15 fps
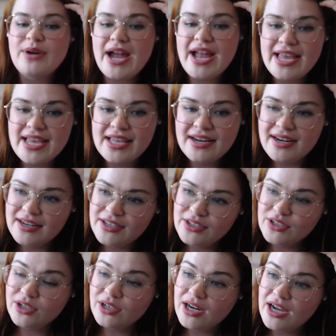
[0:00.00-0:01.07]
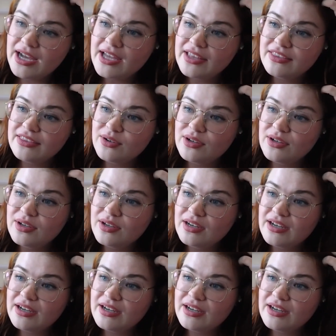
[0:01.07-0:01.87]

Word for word: right. You're uh, uh, the